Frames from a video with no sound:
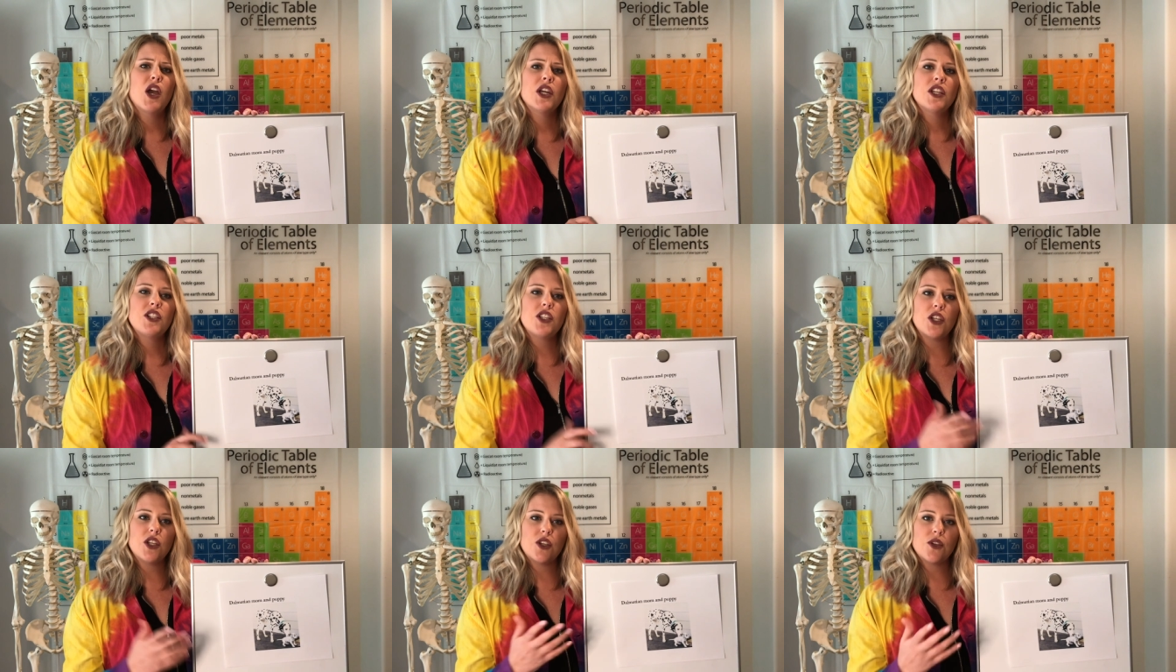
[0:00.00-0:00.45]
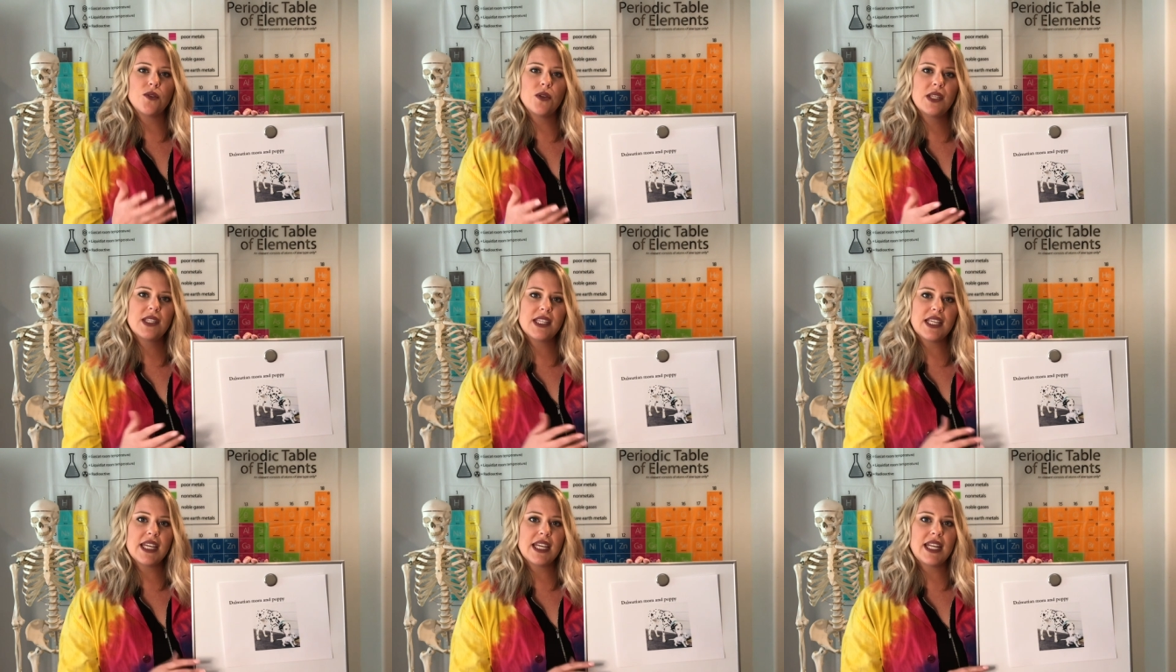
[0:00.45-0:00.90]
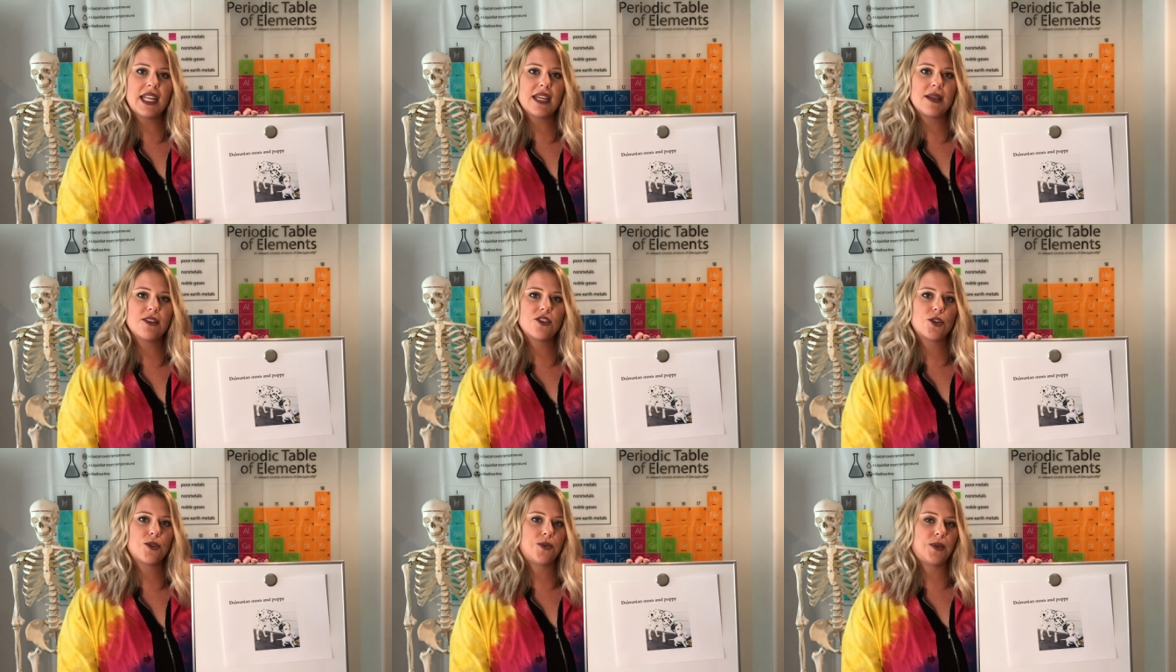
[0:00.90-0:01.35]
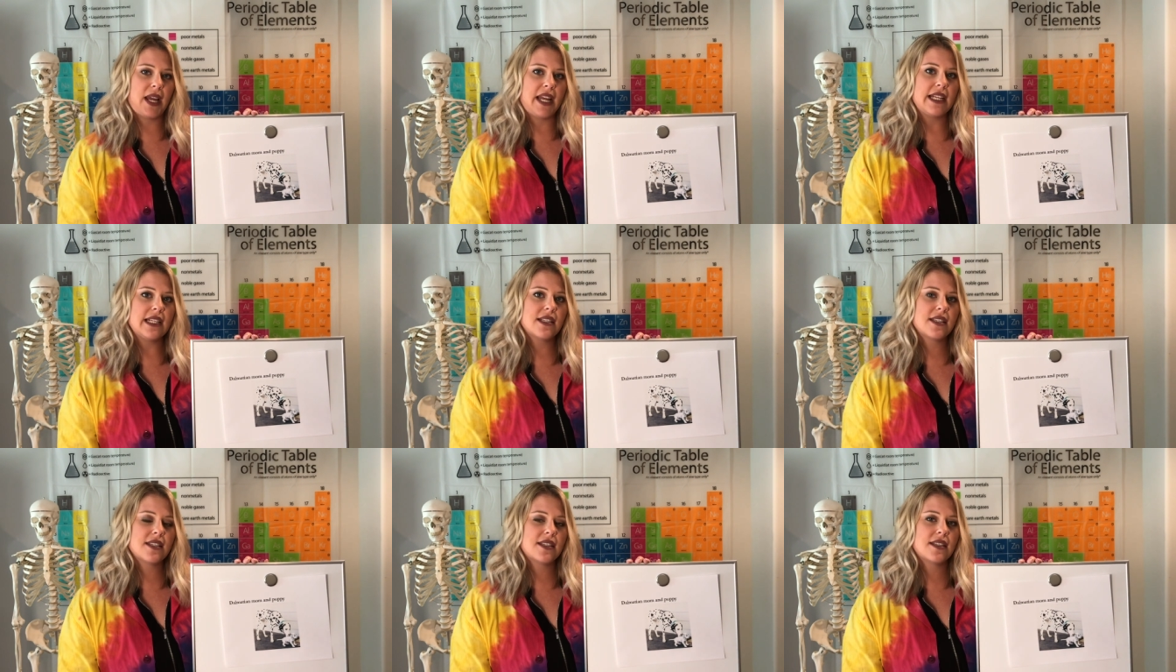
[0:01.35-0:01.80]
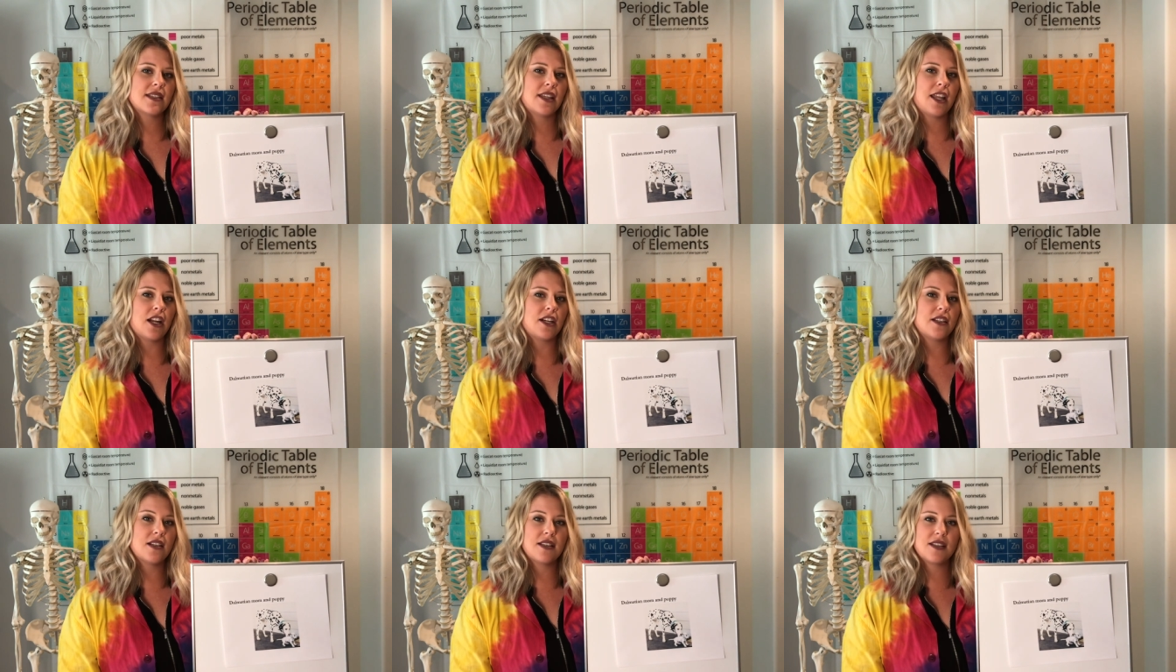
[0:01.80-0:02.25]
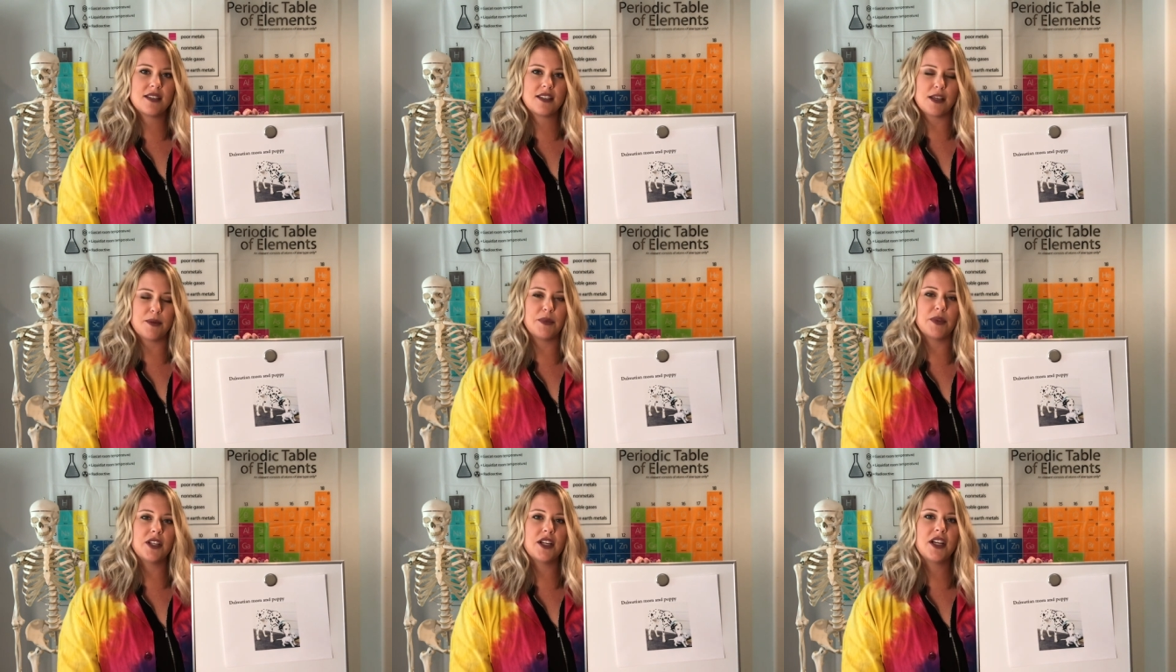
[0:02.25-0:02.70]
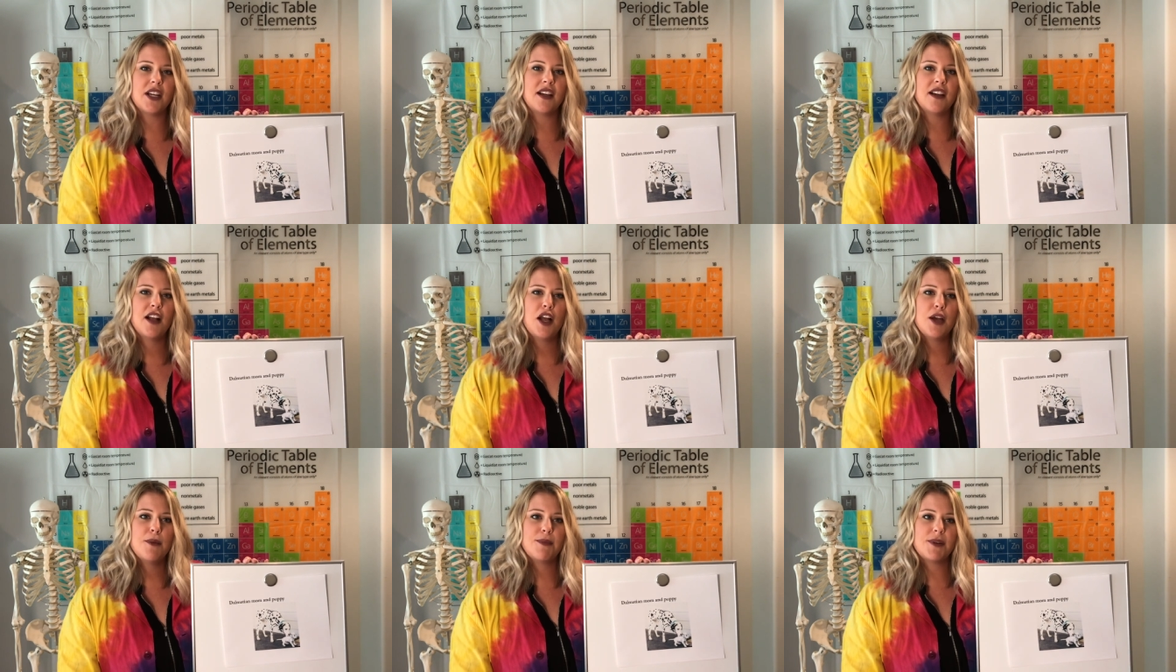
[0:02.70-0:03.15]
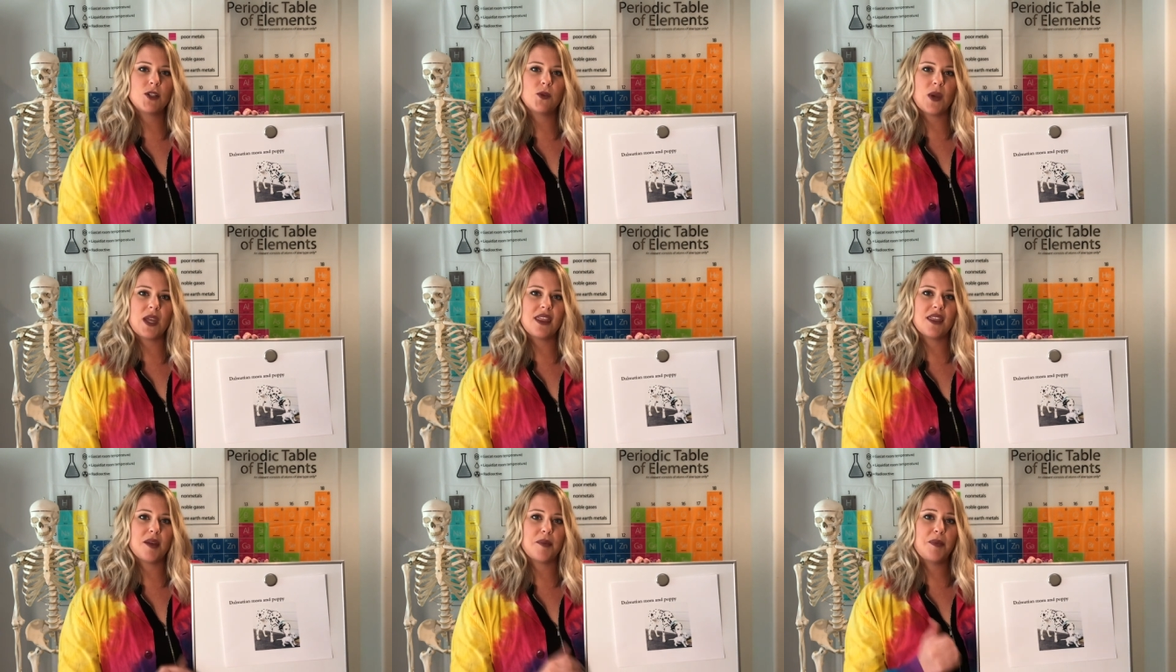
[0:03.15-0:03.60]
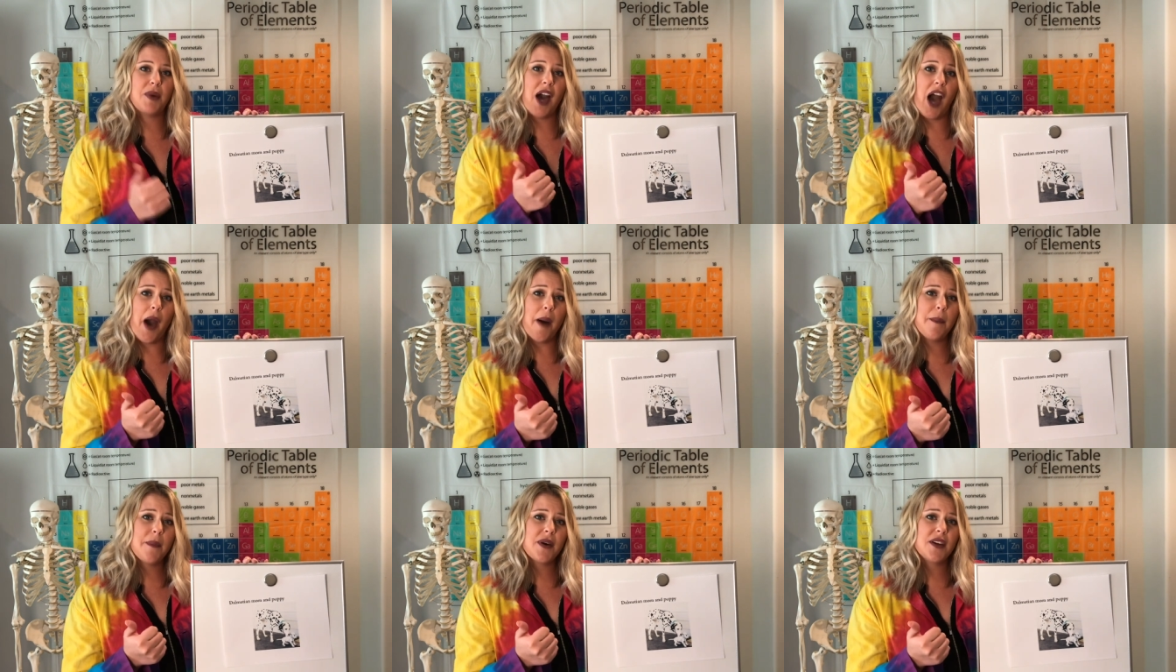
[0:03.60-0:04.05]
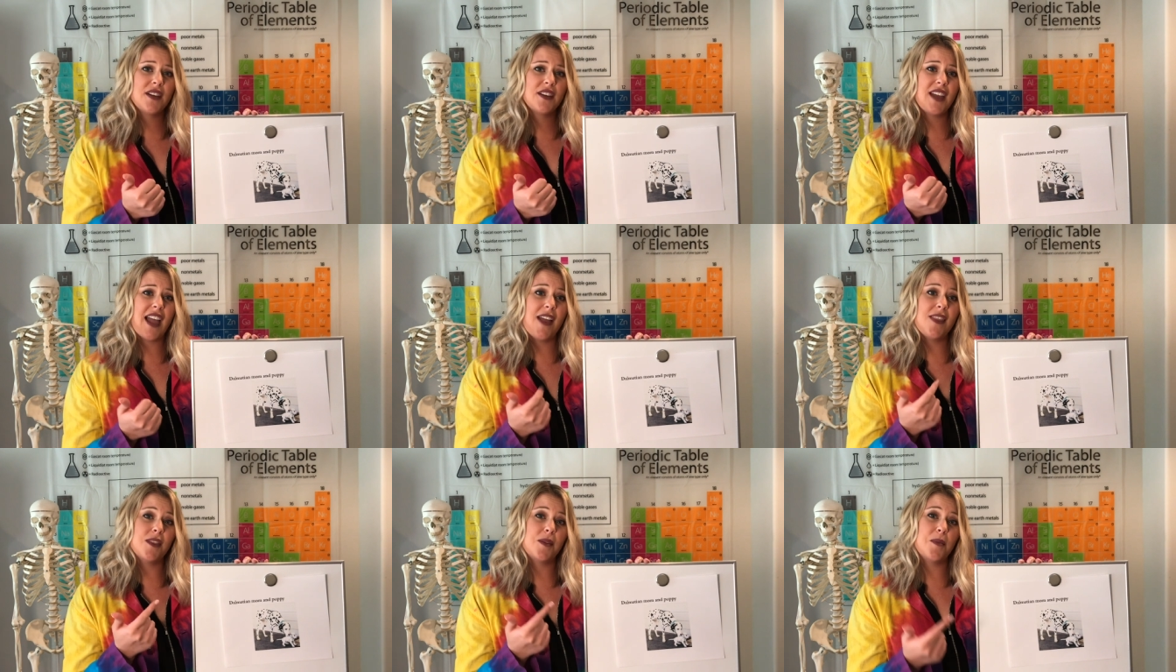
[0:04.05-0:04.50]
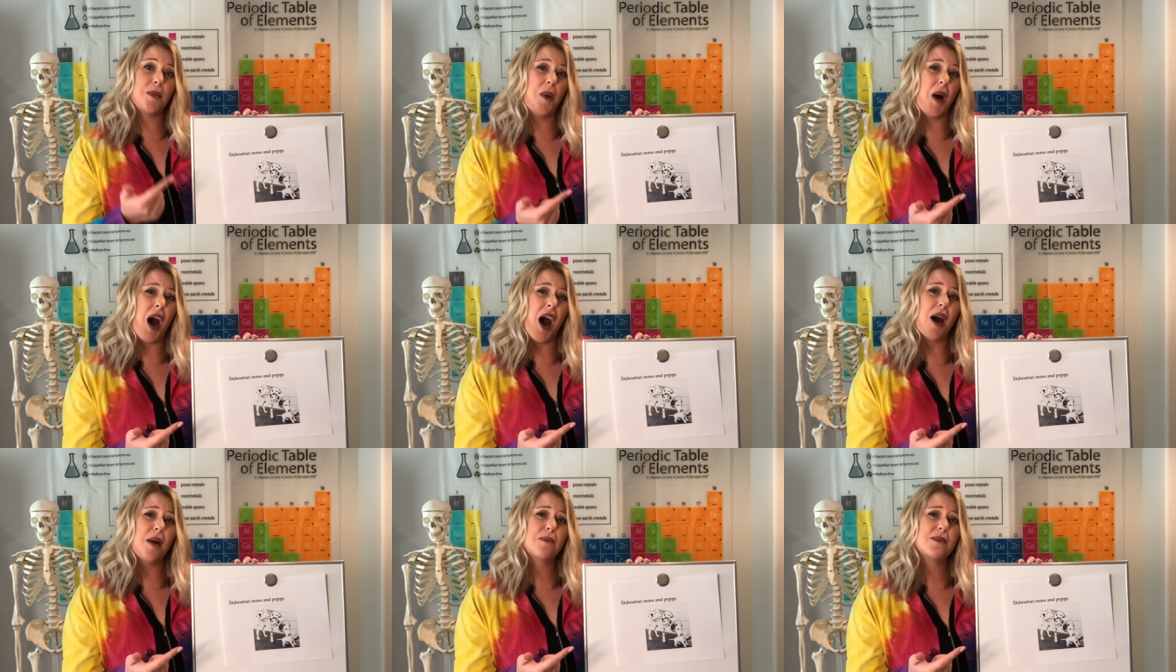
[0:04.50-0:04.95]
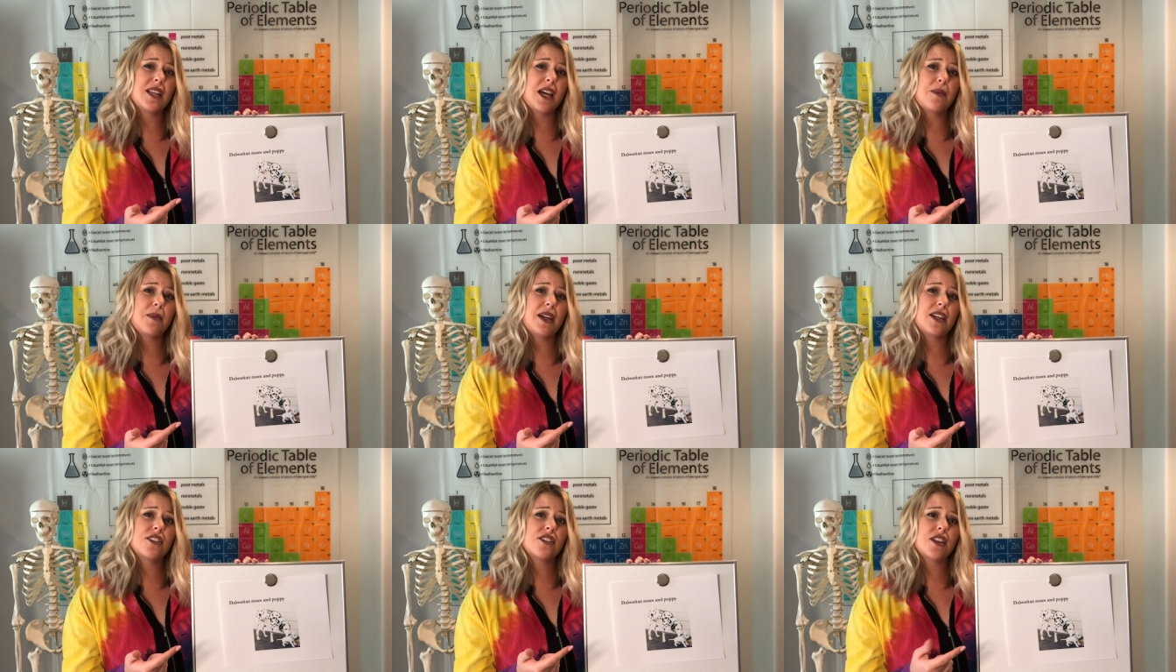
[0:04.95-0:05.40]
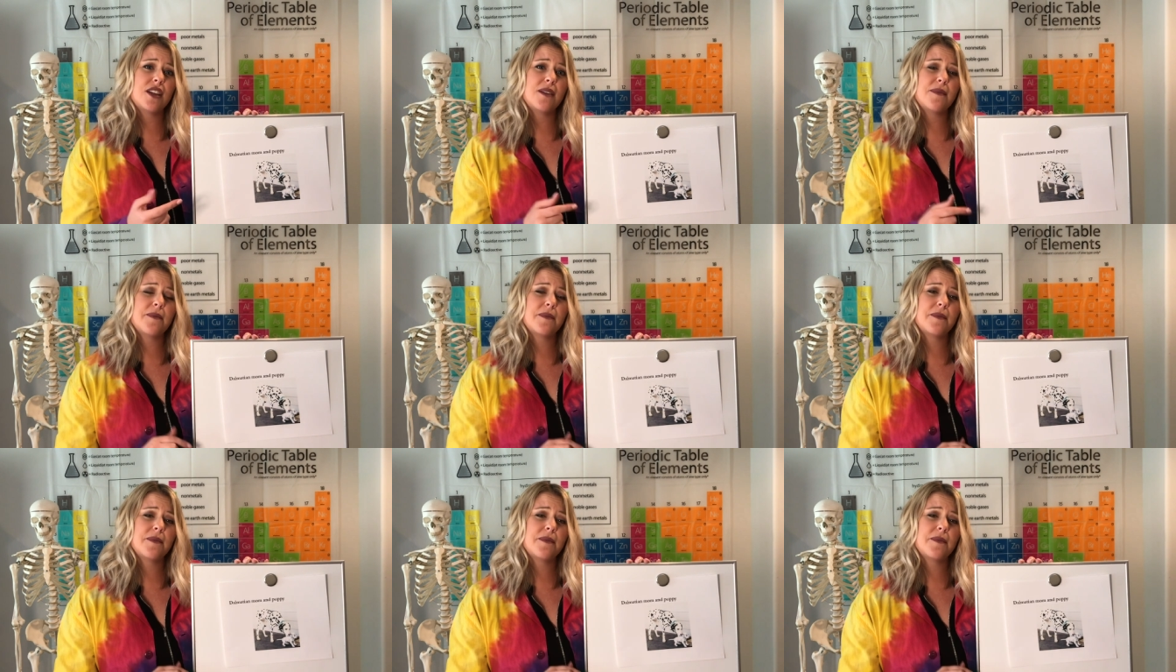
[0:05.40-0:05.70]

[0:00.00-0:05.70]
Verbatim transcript: Do you see any traits that are similar between the pup and the mom Dalmatian?